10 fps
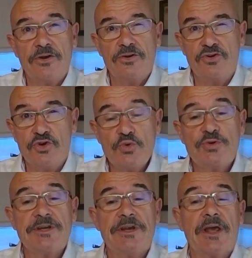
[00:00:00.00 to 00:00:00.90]

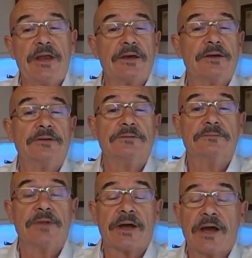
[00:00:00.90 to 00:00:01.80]
duty data,
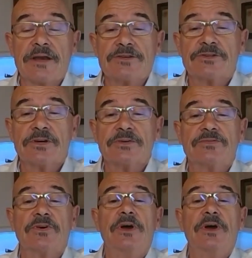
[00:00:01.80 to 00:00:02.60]
that kind of stuff,